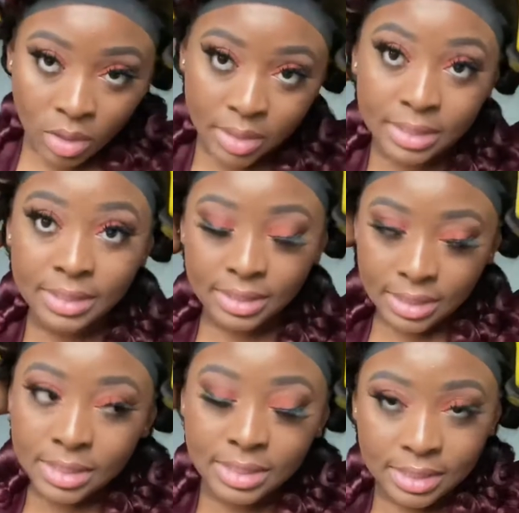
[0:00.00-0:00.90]
this
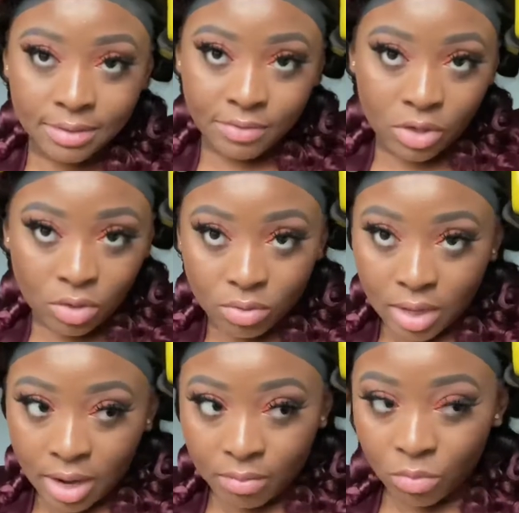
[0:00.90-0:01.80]
is the video
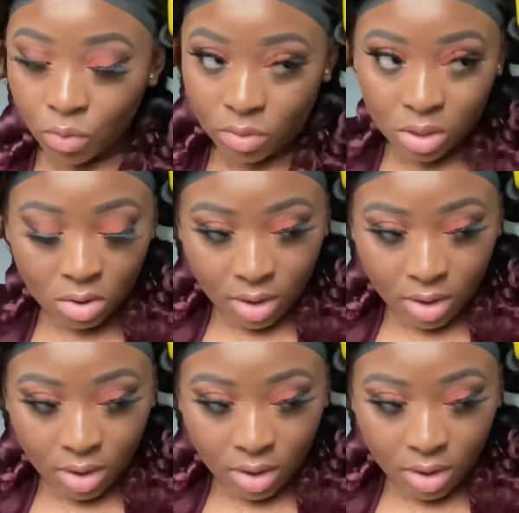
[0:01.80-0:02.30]
that I'm doing.